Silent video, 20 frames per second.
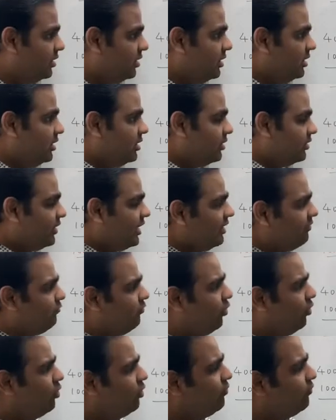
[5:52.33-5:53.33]
Therefore,
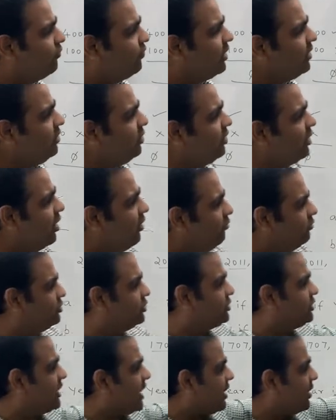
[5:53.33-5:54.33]
once you have
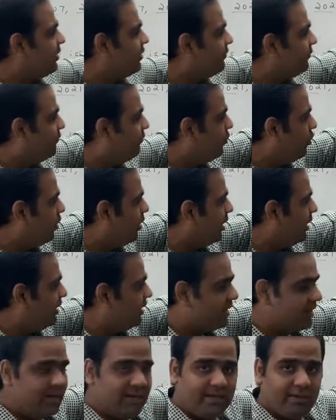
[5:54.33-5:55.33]
checked 400
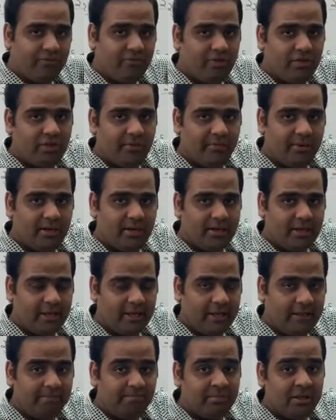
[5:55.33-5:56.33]
divisibility,
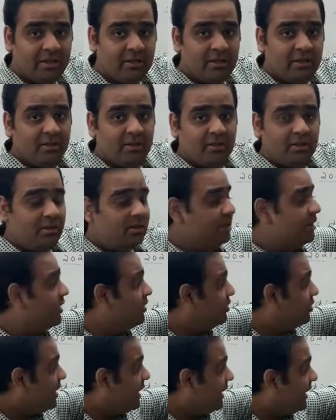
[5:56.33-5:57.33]
is there
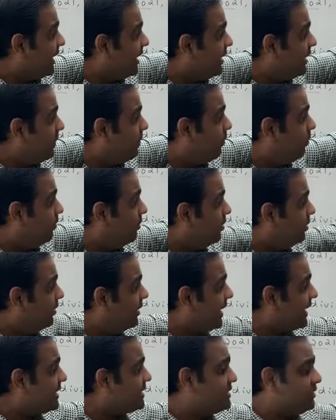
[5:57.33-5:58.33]
any
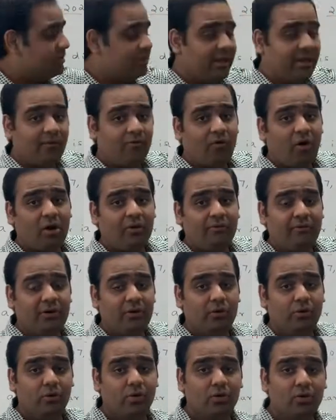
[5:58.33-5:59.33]
next thing what we
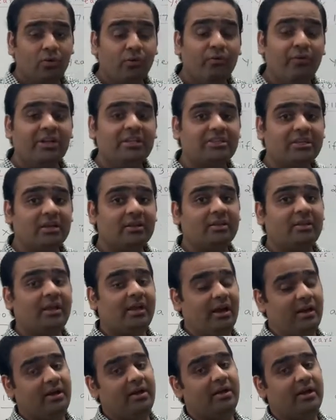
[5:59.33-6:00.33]
do? We check the
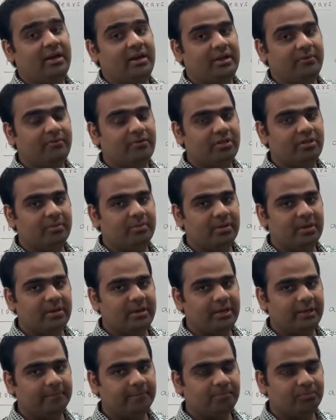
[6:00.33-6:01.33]
100 divisibility.
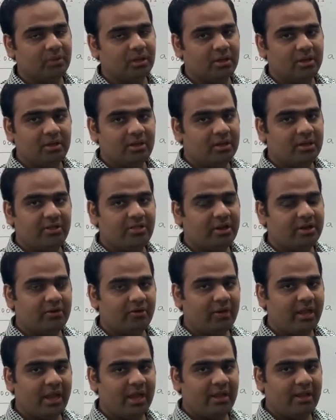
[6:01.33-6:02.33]
Is that okay?